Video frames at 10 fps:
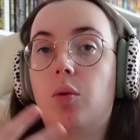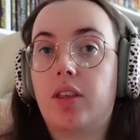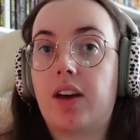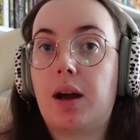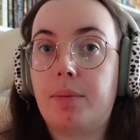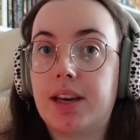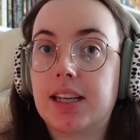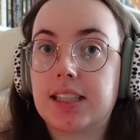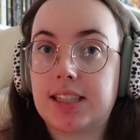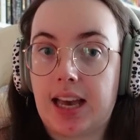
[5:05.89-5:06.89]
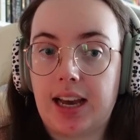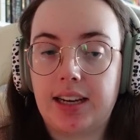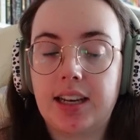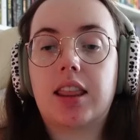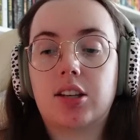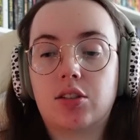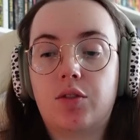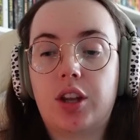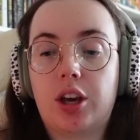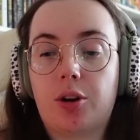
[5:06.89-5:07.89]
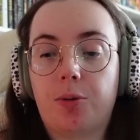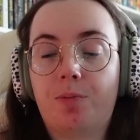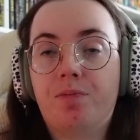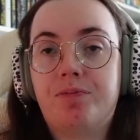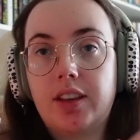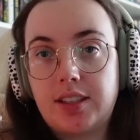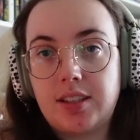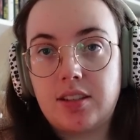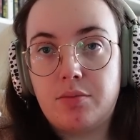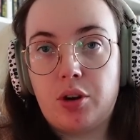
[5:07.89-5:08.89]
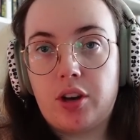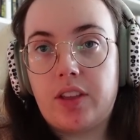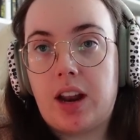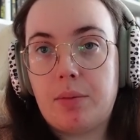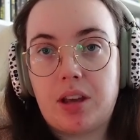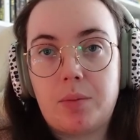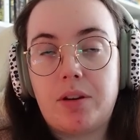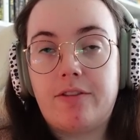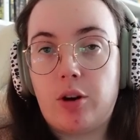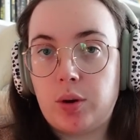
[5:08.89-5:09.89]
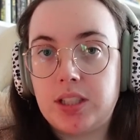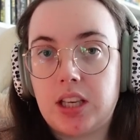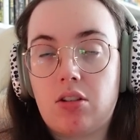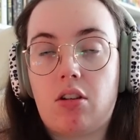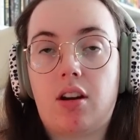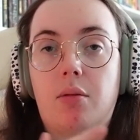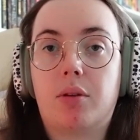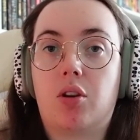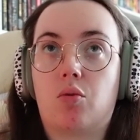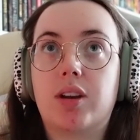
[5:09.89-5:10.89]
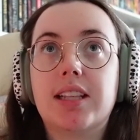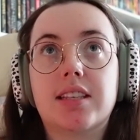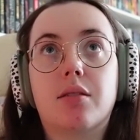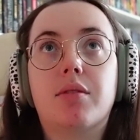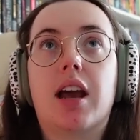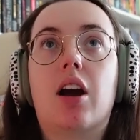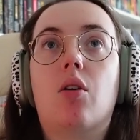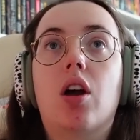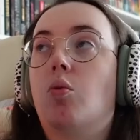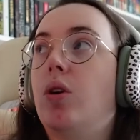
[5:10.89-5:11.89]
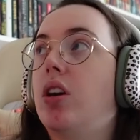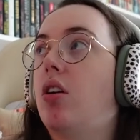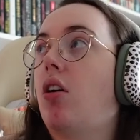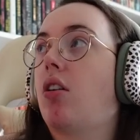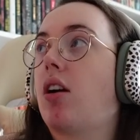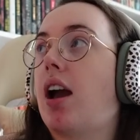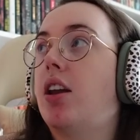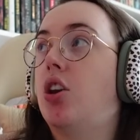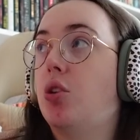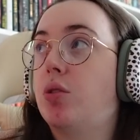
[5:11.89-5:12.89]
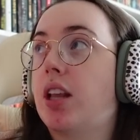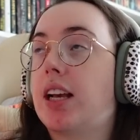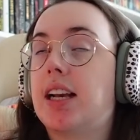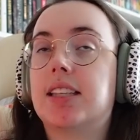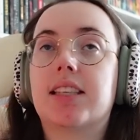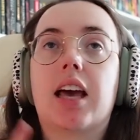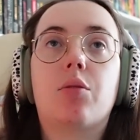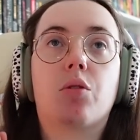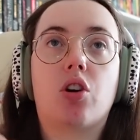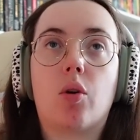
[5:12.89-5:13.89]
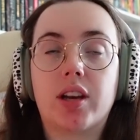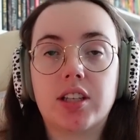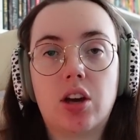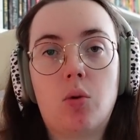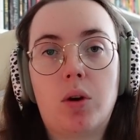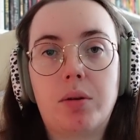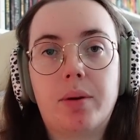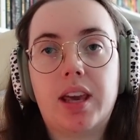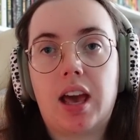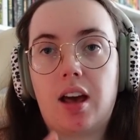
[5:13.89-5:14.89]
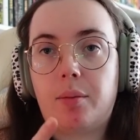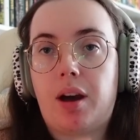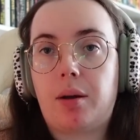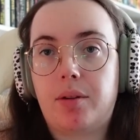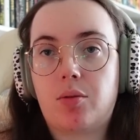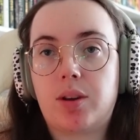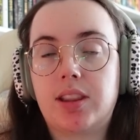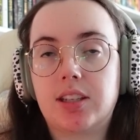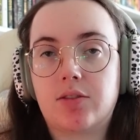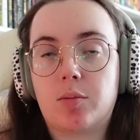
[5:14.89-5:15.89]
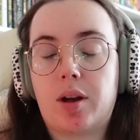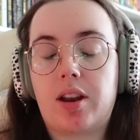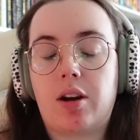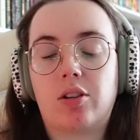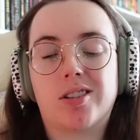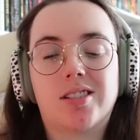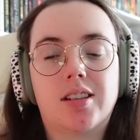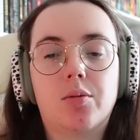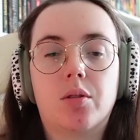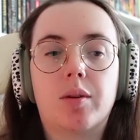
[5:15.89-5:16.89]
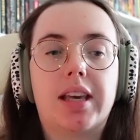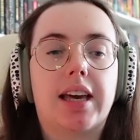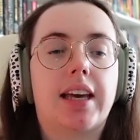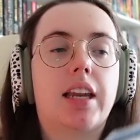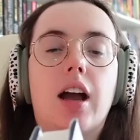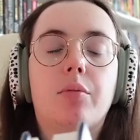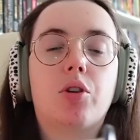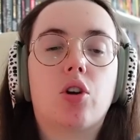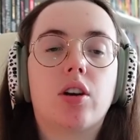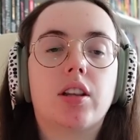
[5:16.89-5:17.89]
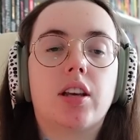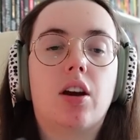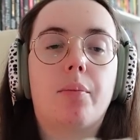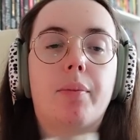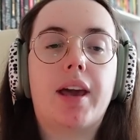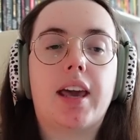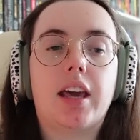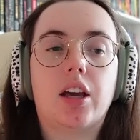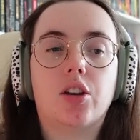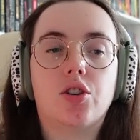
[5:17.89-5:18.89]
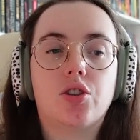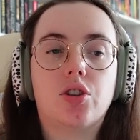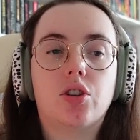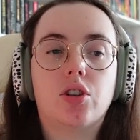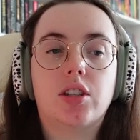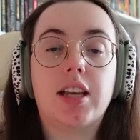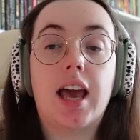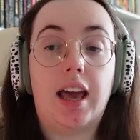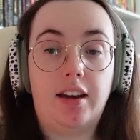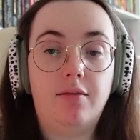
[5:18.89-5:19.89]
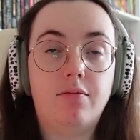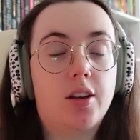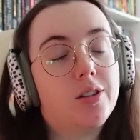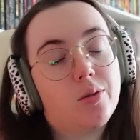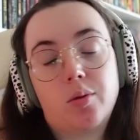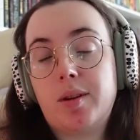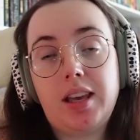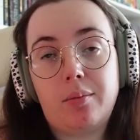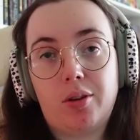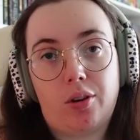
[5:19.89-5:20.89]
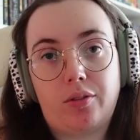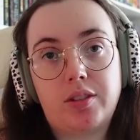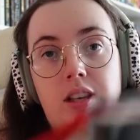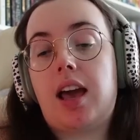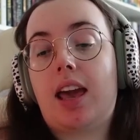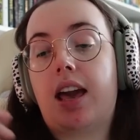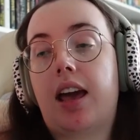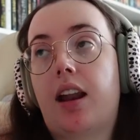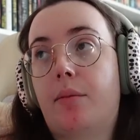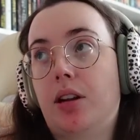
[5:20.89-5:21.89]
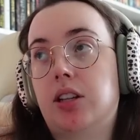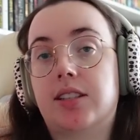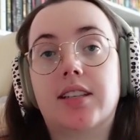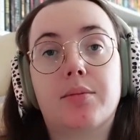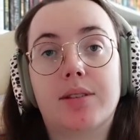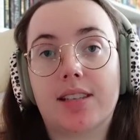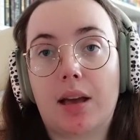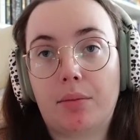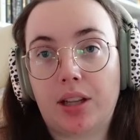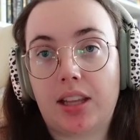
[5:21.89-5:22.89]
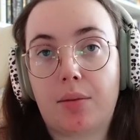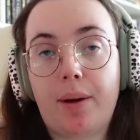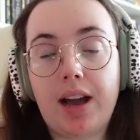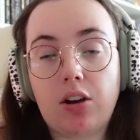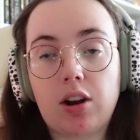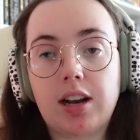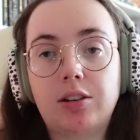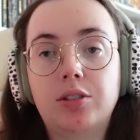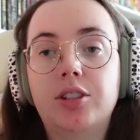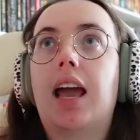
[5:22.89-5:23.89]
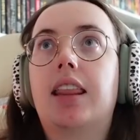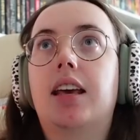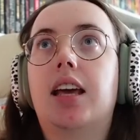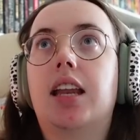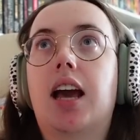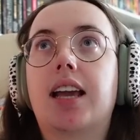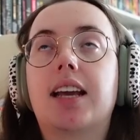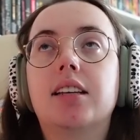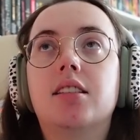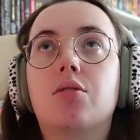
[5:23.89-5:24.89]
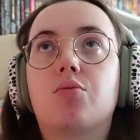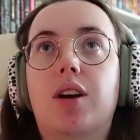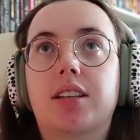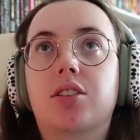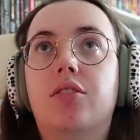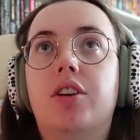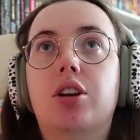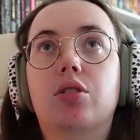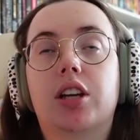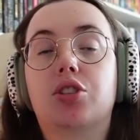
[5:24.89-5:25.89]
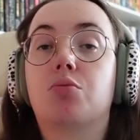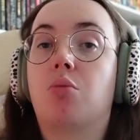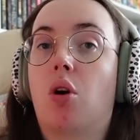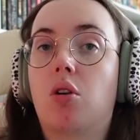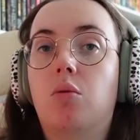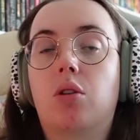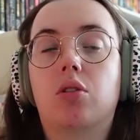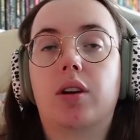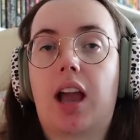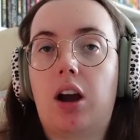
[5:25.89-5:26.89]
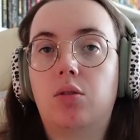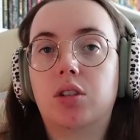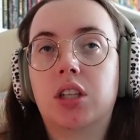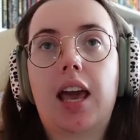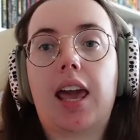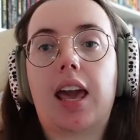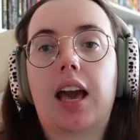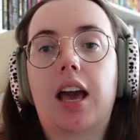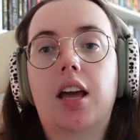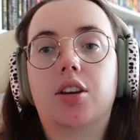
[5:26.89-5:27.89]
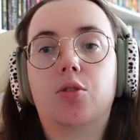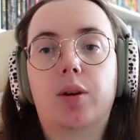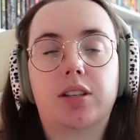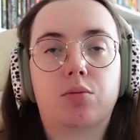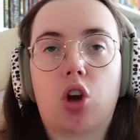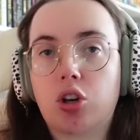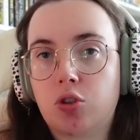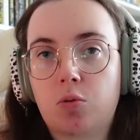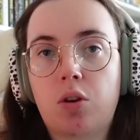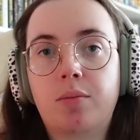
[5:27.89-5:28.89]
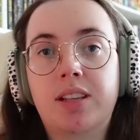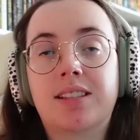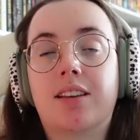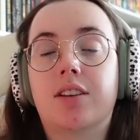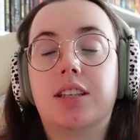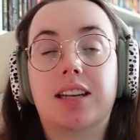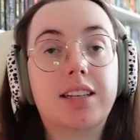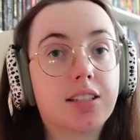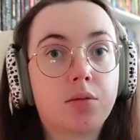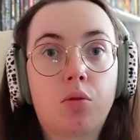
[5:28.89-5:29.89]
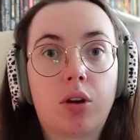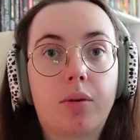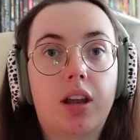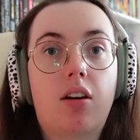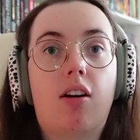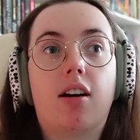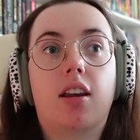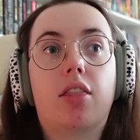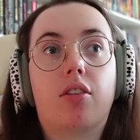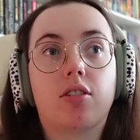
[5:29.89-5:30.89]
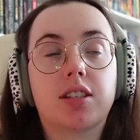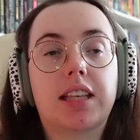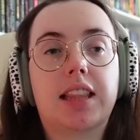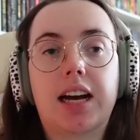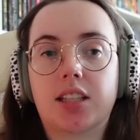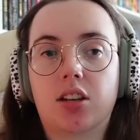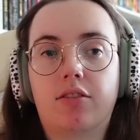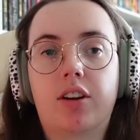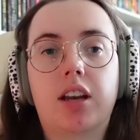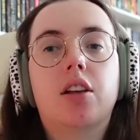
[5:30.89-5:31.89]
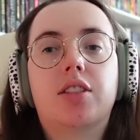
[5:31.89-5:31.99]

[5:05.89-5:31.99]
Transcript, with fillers: With that being said, this video, this is the book that I'm going to be focusing on. I'm going to read some now. We are at noon, like I said. We're going until 1 p.m. I'm going to read this for about an hour, see where we get. I'm currently on page 10. So we're making moves, and I'm gonna listen to Miss Emily in the background. And then I guess the rest of the video, like tomorrow we're going out and doing some doctor's appointments. I have a dentist appointment on Thursday. That's not fun.